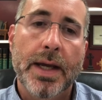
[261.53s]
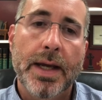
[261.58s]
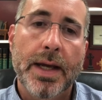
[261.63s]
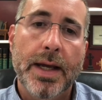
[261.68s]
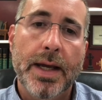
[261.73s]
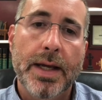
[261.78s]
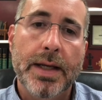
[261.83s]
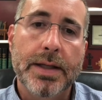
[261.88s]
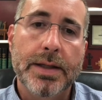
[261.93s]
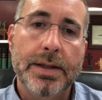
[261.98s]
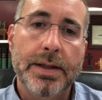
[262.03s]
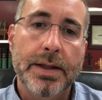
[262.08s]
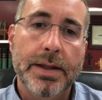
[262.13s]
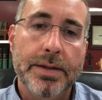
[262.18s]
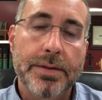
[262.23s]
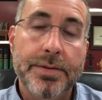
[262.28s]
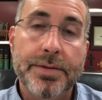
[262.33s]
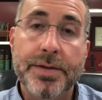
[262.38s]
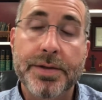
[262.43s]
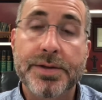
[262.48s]
And
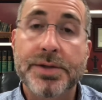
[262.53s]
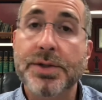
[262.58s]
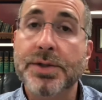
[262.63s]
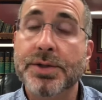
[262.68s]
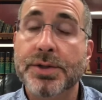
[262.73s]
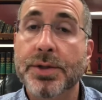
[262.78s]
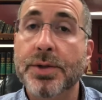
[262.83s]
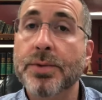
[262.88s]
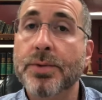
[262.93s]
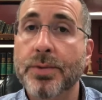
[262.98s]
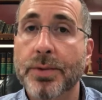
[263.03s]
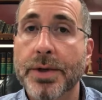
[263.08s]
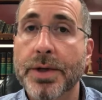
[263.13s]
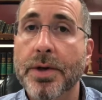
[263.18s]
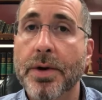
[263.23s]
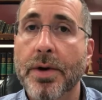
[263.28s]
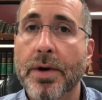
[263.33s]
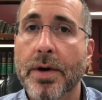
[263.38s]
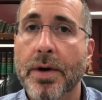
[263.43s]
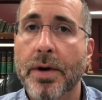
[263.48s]
this is who we
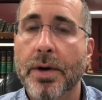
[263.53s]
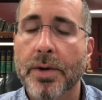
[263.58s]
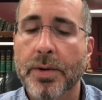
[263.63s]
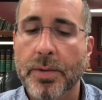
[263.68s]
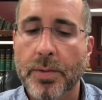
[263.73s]
are.